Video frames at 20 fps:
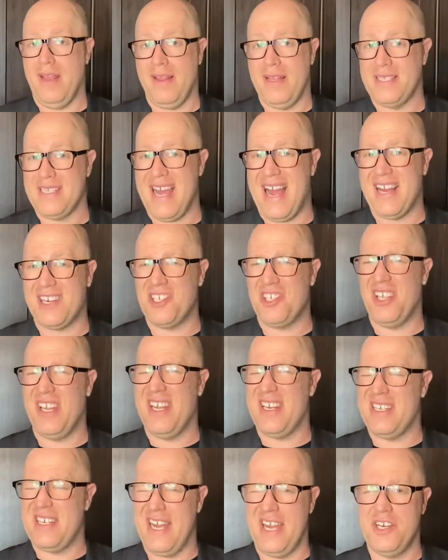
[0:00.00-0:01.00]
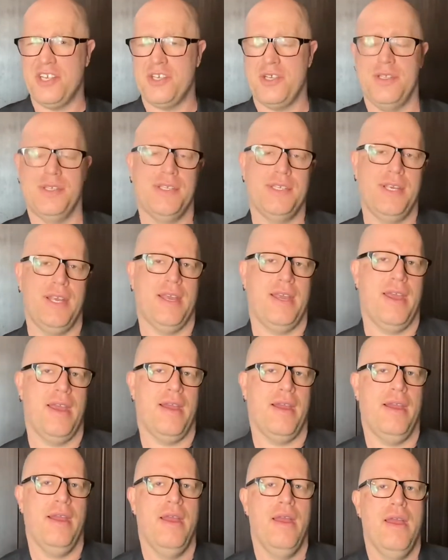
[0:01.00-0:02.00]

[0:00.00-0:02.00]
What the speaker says: that's actually attention seeking.